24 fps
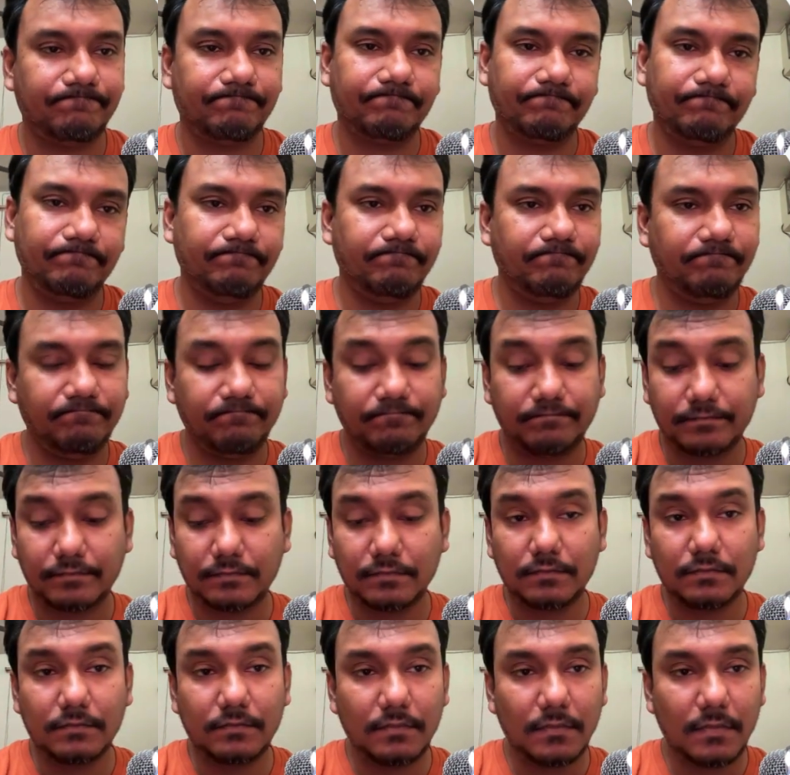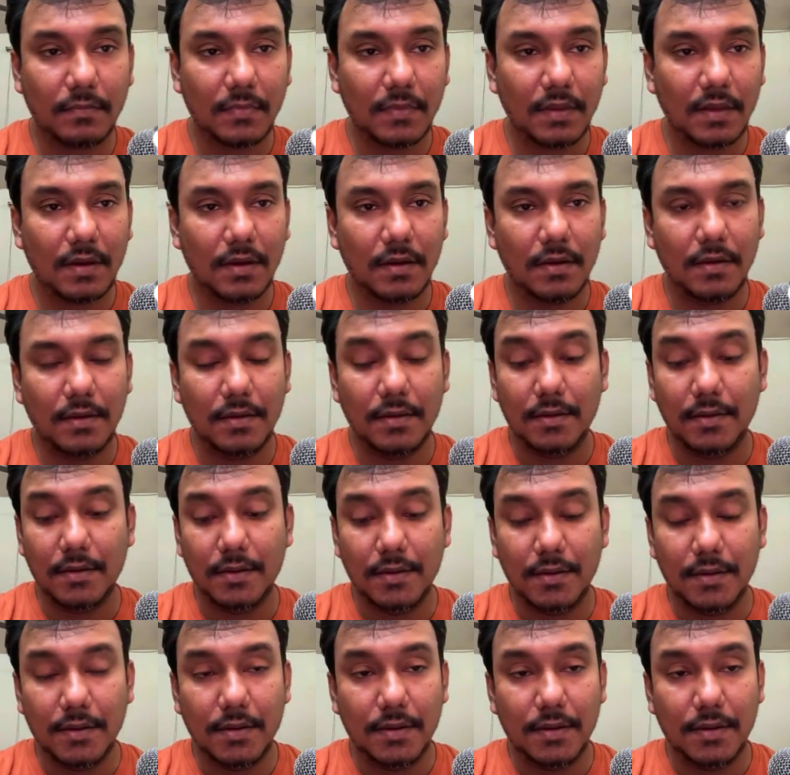(no one is talking)